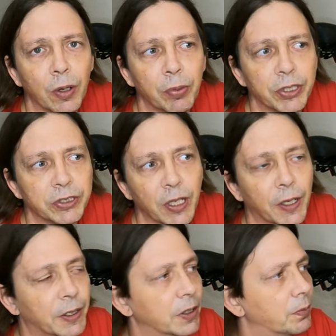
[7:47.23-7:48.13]
place that
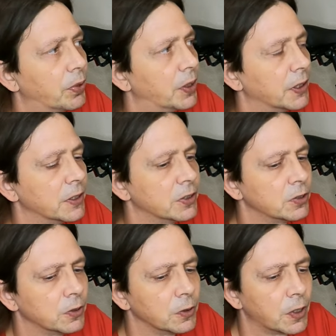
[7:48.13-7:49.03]
I need to plug
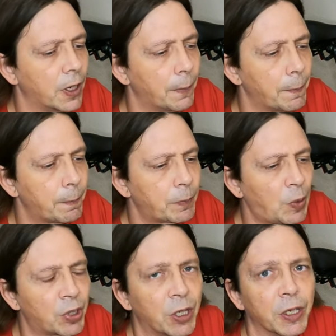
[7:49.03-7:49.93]
into. I'm
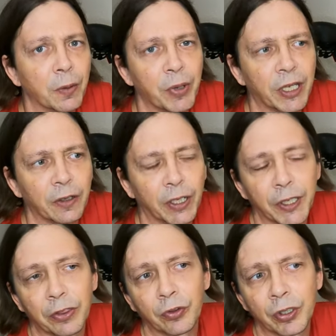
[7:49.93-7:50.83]
probably gonna end up making it like
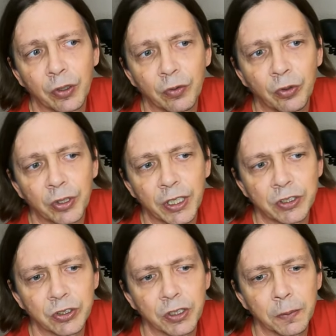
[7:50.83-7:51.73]
a 3 or 4 day
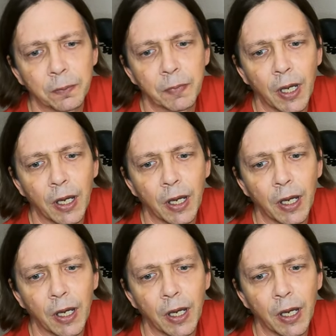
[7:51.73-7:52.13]
trip.